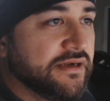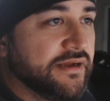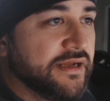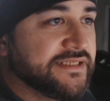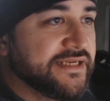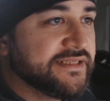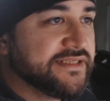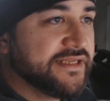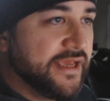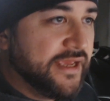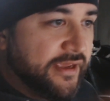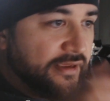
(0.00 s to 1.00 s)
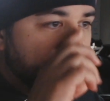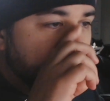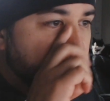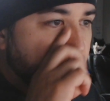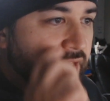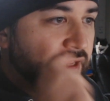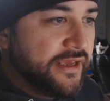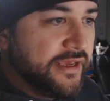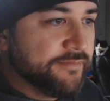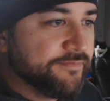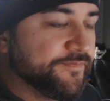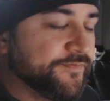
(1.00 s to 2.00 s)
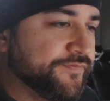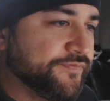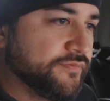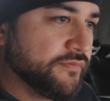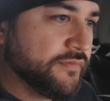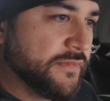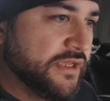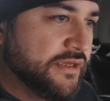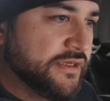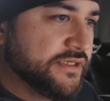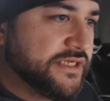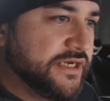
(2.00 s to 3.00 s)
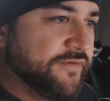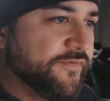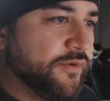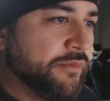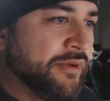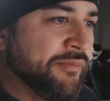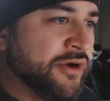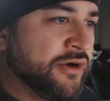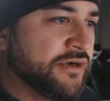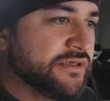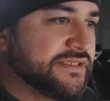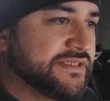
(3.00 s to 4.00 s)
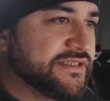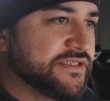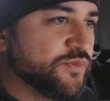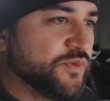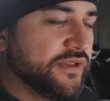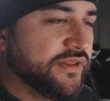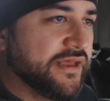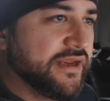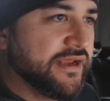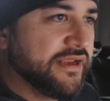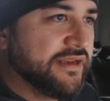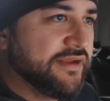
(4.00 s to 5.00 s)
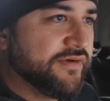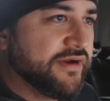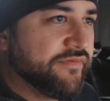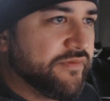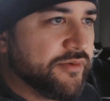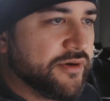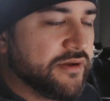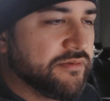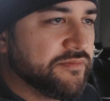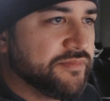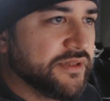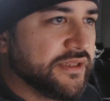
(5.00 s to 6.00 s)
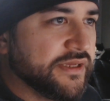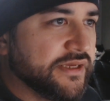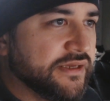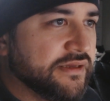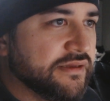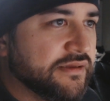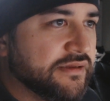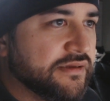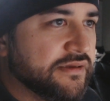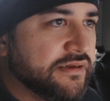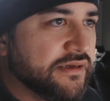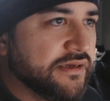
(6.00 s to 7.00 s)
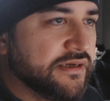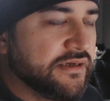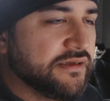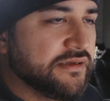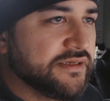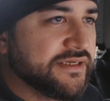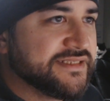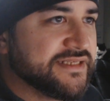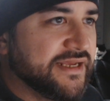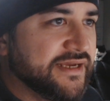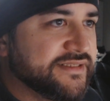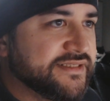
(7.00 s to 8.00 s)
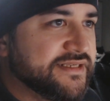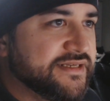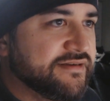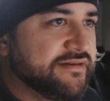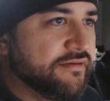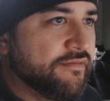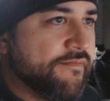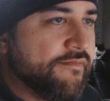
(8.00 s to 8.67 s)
I say it's an A game. Terraforming Mars, this is one that I never have a problem playing. Is it S tier?